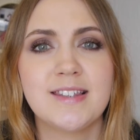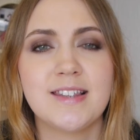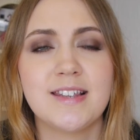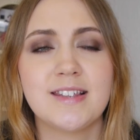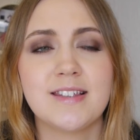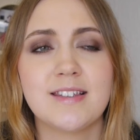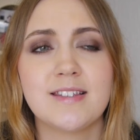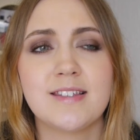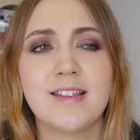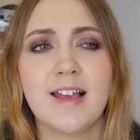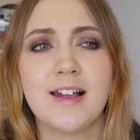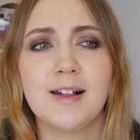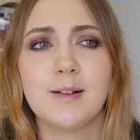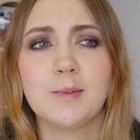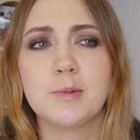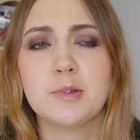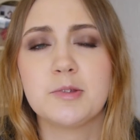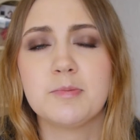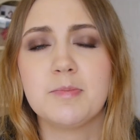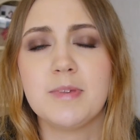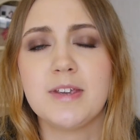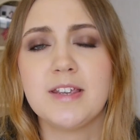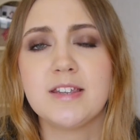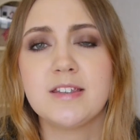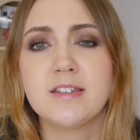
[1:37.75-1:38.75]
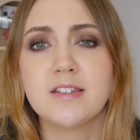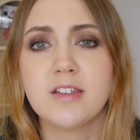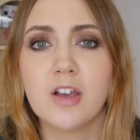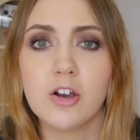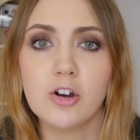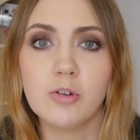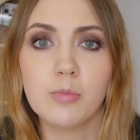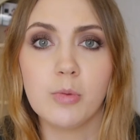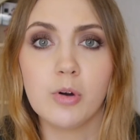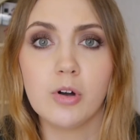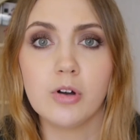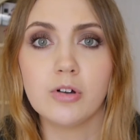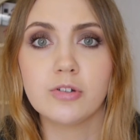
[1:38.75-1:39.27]
This has helped me
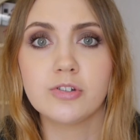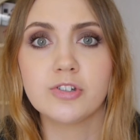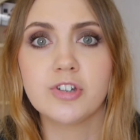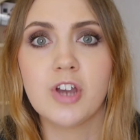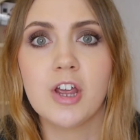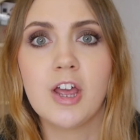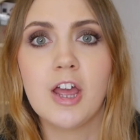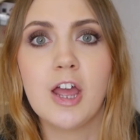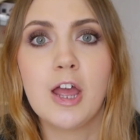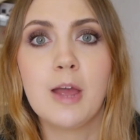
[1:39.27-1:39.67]
so much,